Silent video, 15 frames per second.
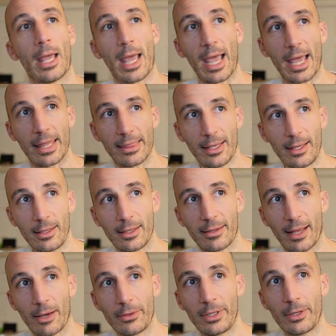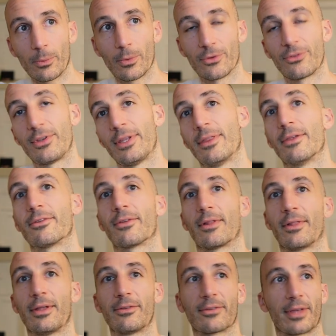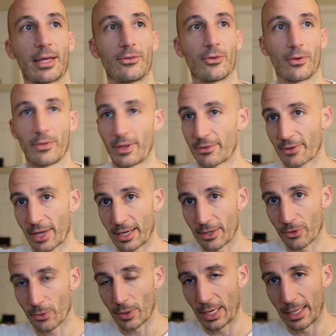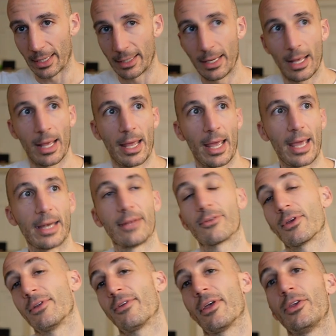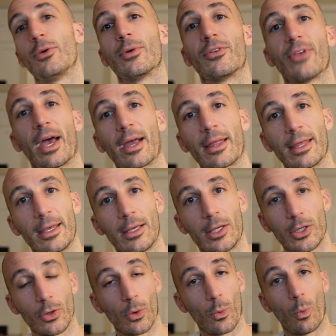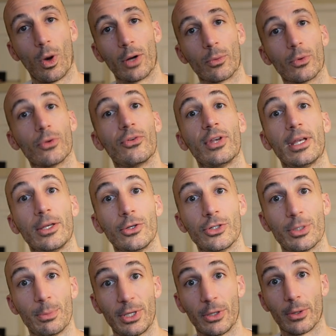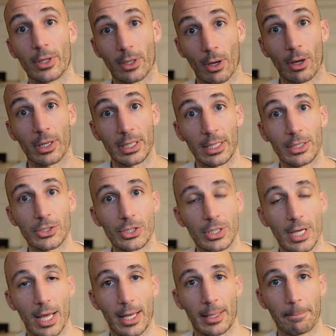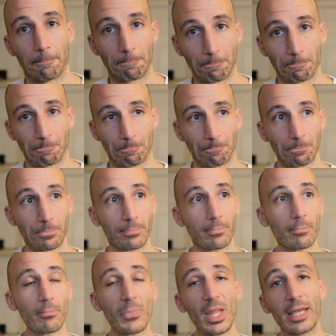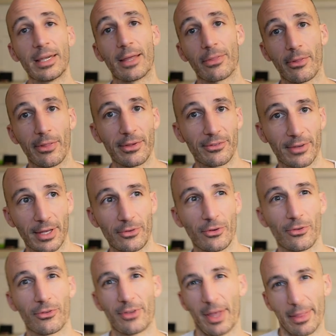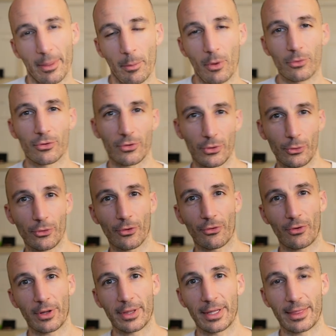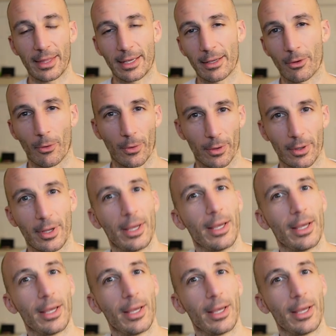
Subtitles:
And then down here, we'll see this list schedule that's kind of created, and it's going to tell you exactly, what routine you should be doing on each day. Now, the list schedule is not the most user-friendly thing, or